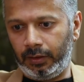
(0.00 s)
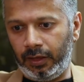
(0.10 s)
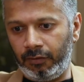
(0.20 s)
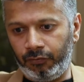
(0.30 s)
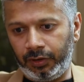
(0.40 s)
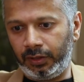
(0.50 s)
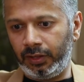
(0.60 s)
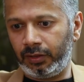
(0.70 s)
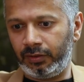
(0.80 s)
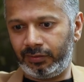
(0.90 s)

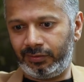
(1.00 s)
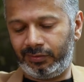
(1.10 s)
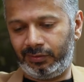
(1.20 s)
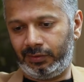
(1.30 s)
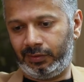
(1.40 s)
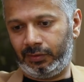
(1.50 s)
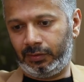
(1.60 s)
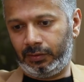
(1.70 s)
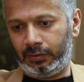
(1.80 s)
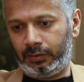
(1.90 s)
everything is
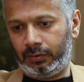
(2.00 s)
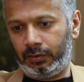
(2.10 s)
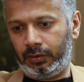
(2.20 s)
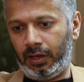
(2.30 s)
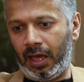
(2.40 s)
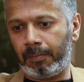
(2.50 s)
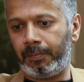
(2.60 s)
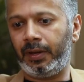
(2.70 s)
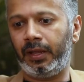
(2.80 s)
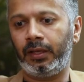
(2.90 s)

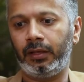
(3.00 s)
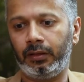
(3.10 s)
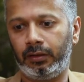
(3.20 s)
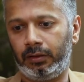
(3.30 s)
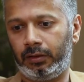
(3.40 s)
happening